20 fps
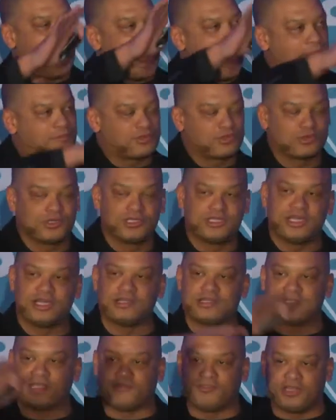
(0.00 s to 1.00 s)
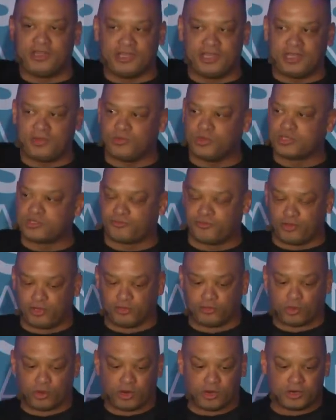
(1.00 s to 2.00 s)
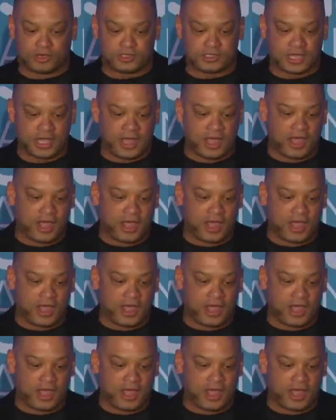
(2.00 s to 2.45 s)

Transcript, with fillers: apps were dense, everything was full of words.